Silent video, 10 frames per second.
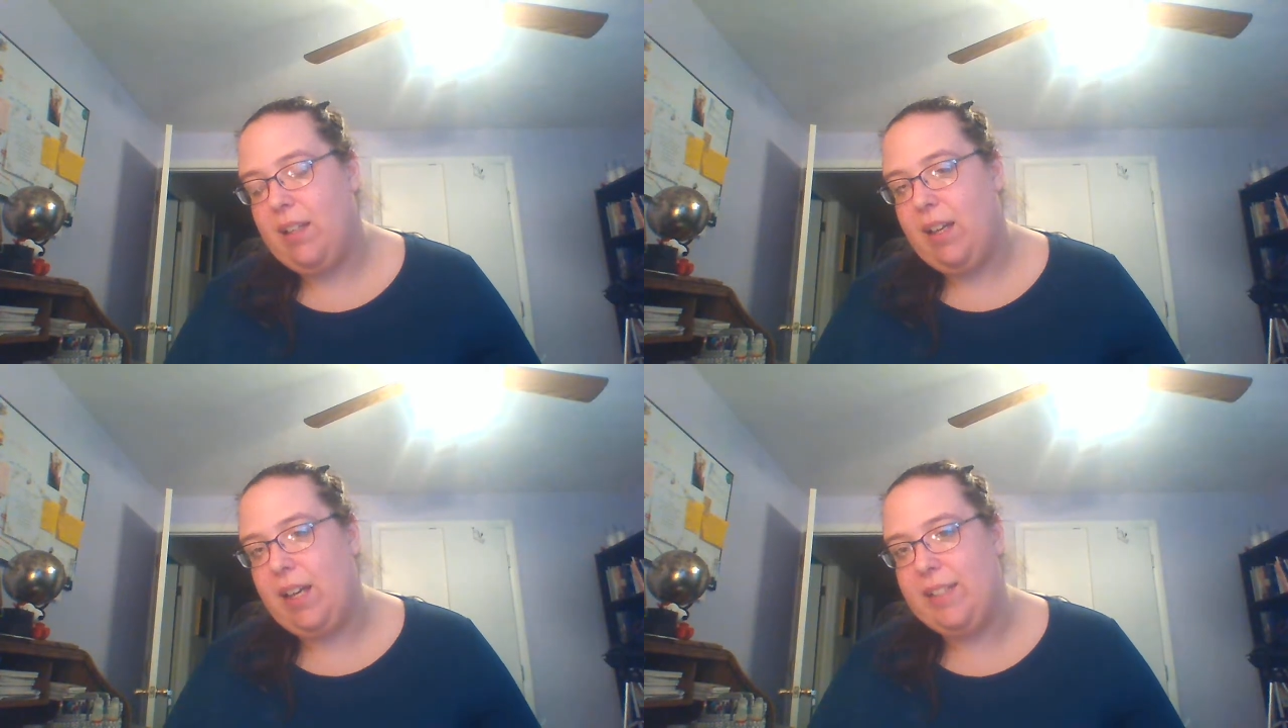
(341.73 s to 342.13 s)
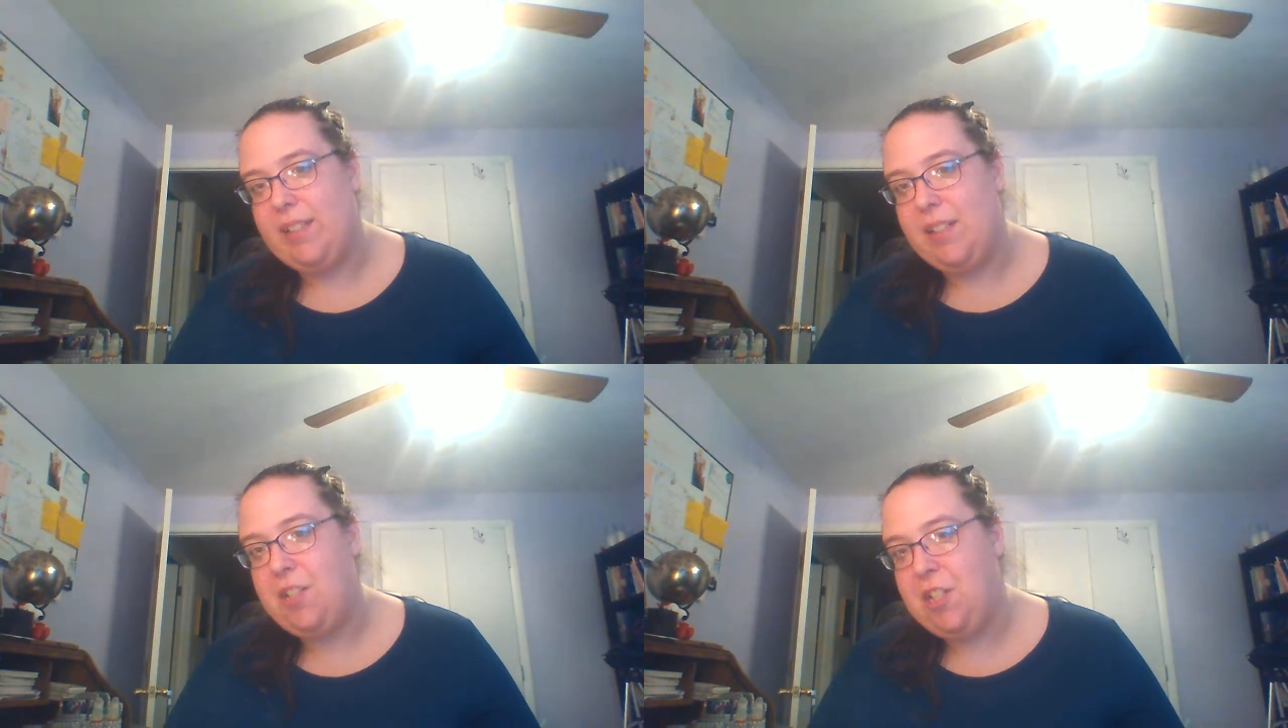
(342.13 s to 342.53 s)
I
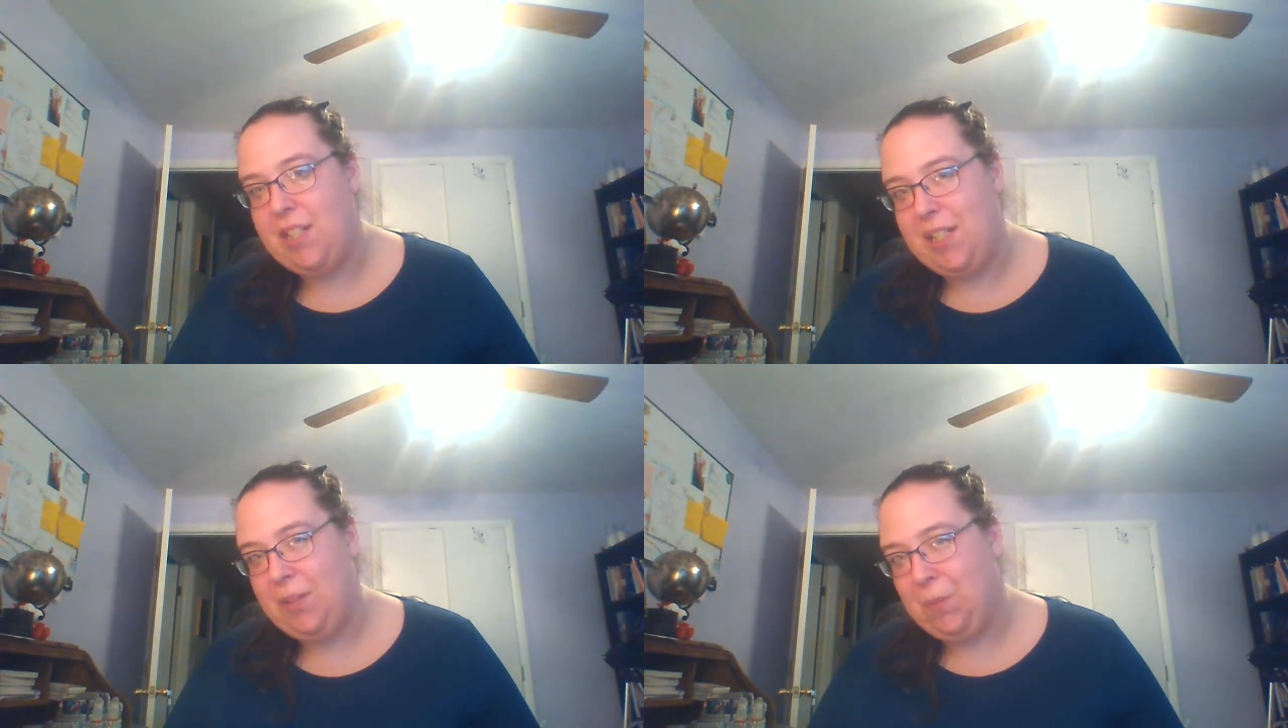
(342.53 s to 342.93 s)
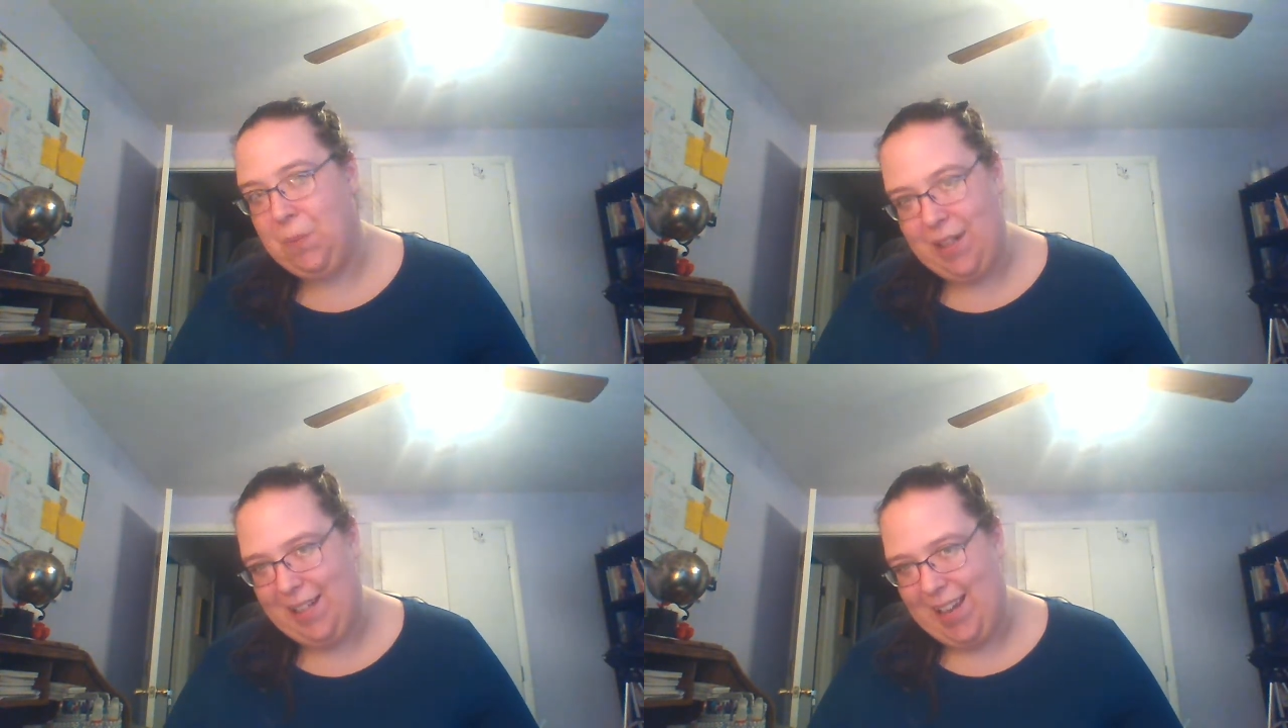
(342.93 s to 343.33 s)
did cheat
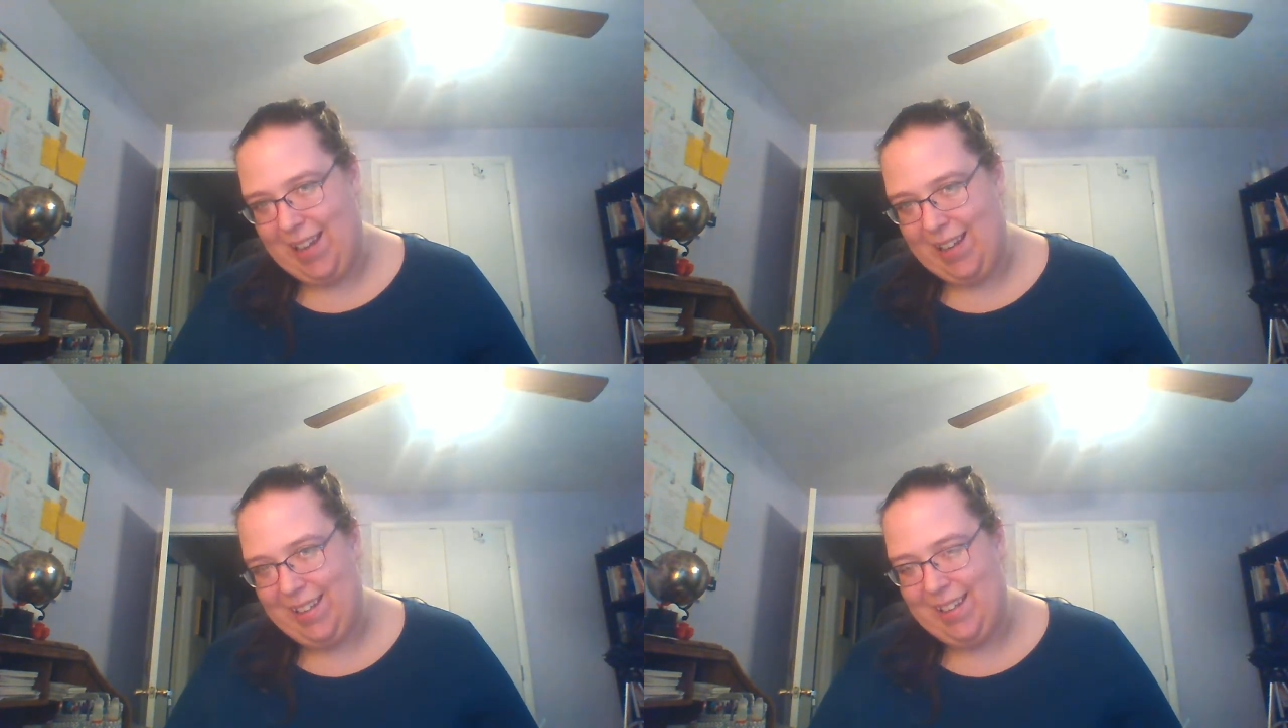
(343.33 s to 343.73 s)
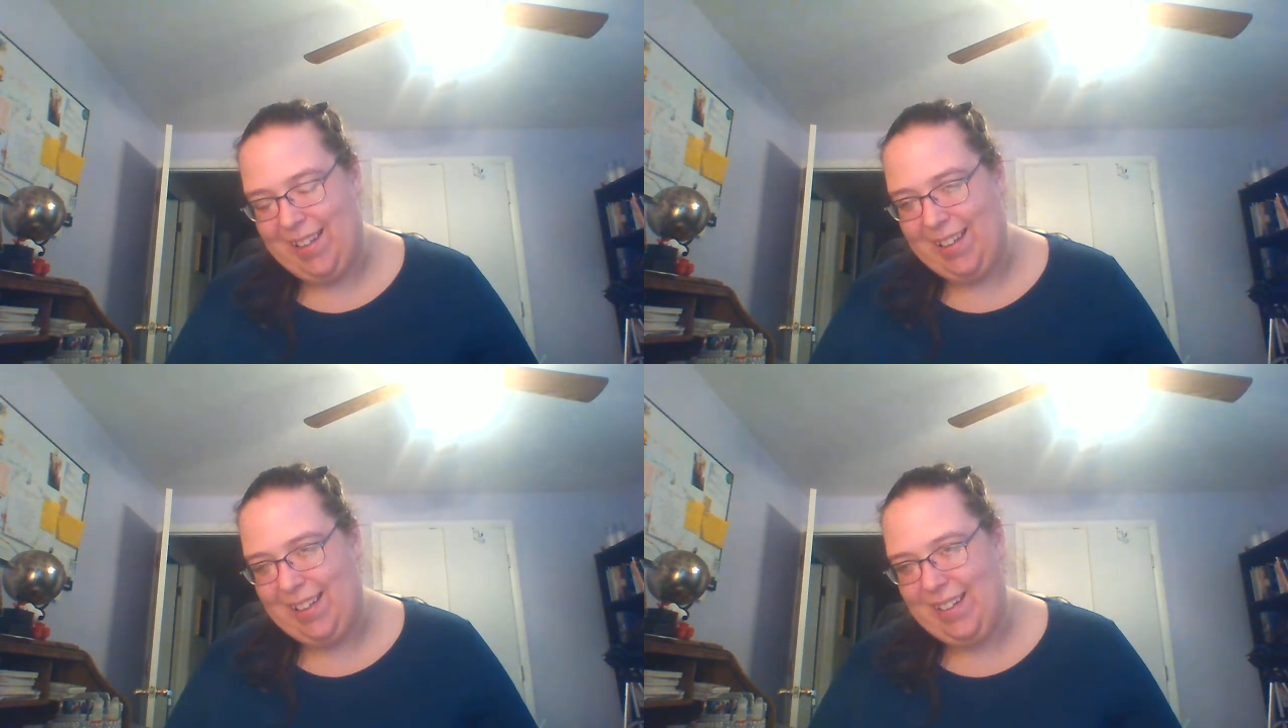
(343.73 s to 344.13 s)
one day.
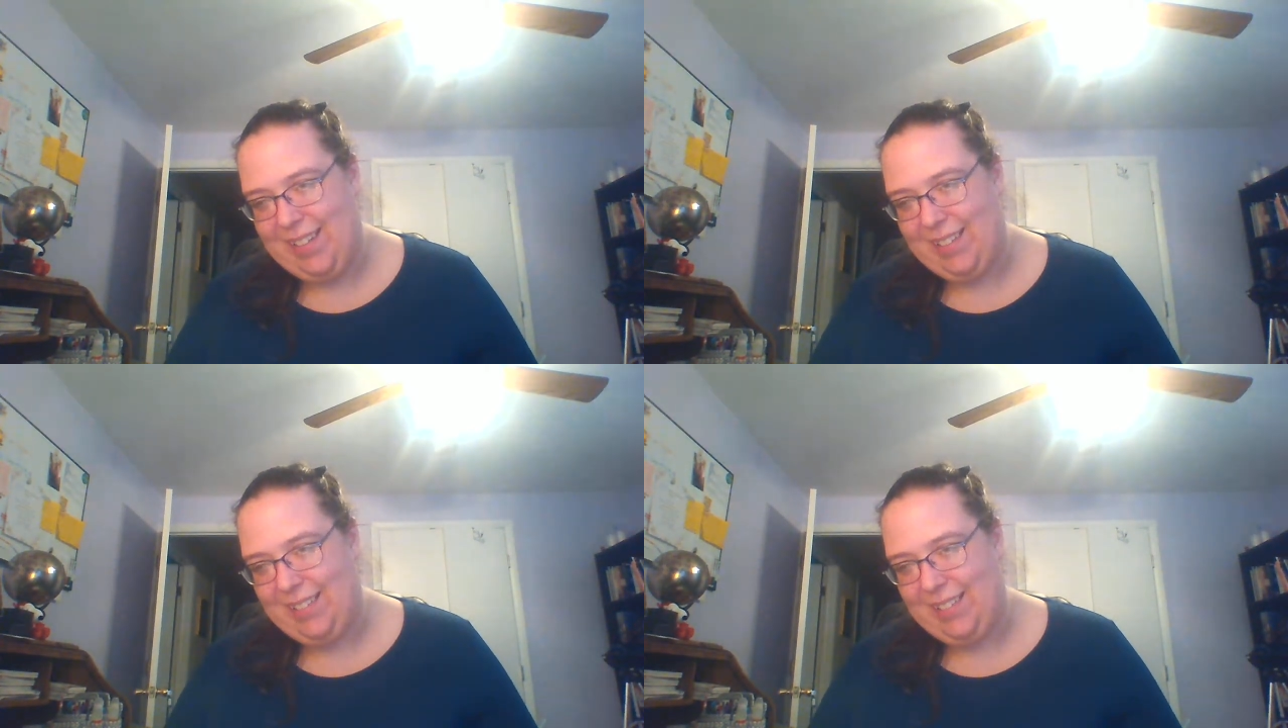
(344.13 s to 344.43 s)
I got